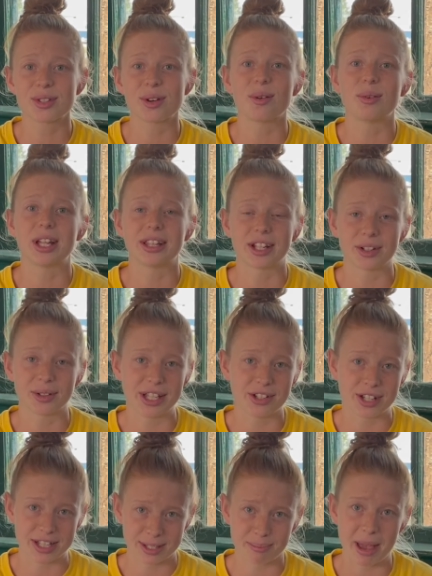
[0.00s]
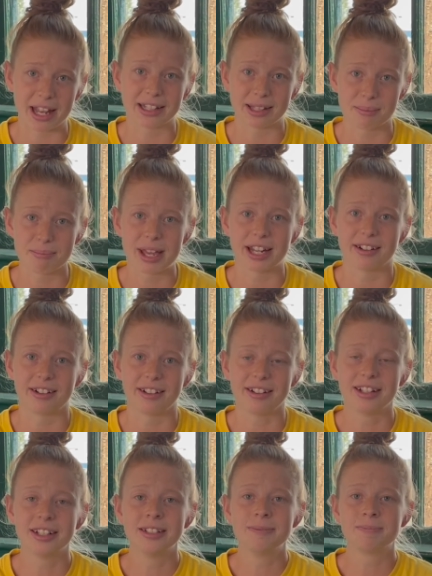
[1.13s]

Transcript: so we literally just met in the middle.